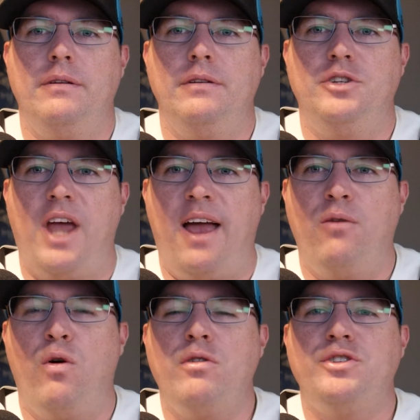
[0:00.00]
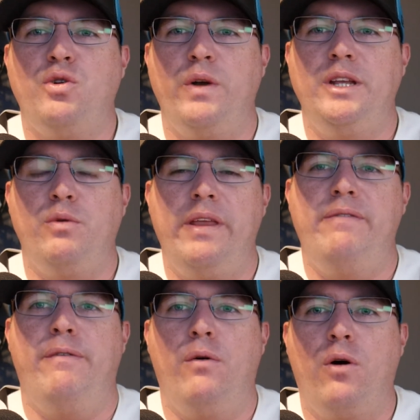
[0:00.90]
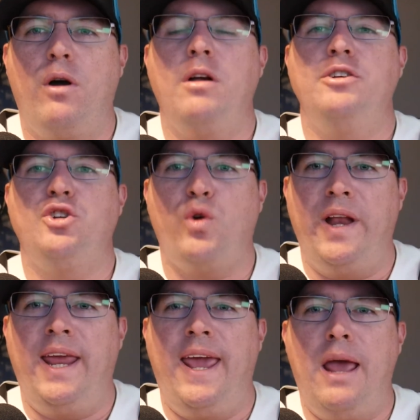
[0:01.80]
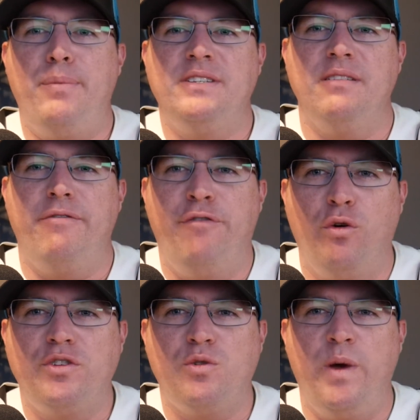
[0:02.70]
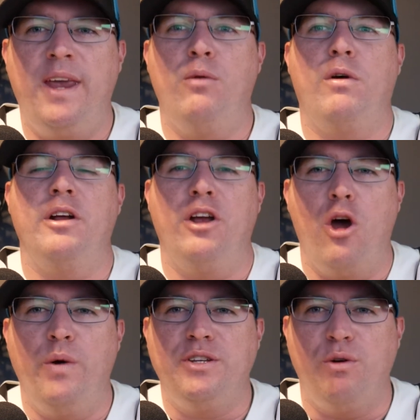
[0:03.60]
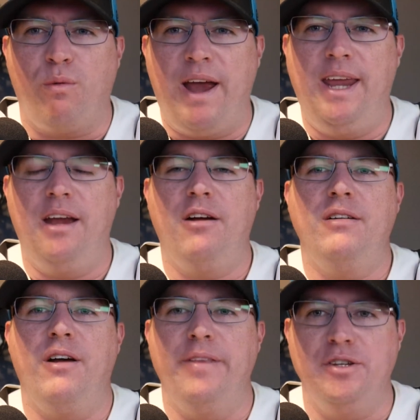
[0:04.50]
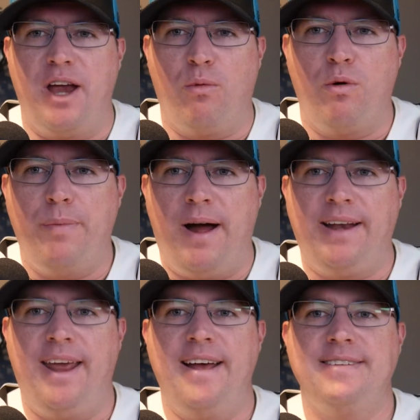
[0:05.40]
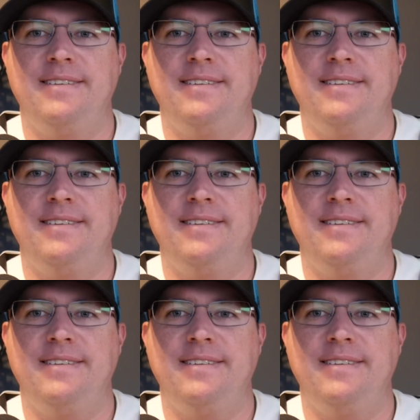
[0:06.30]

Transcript: Jaguars 2024 training camp is in full swing. We're going to go into it right here on the Jaguar podcast.